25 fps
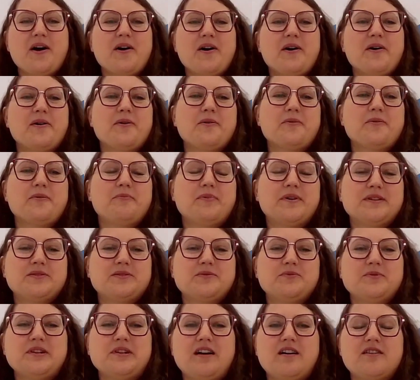
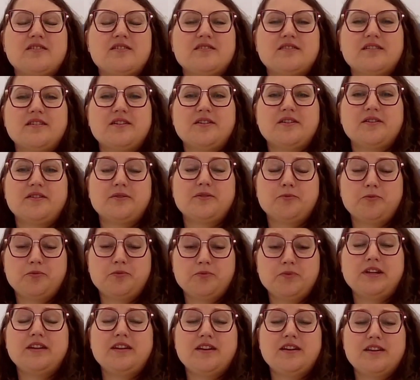But we
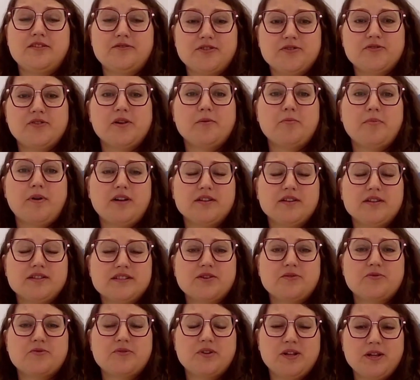here in Rail
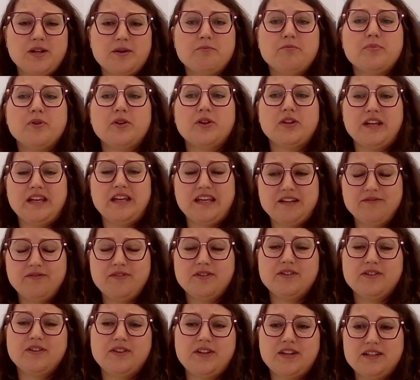Baltica really
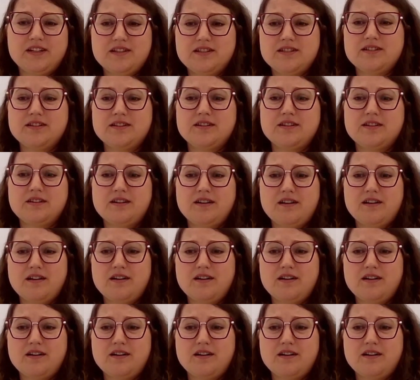believe that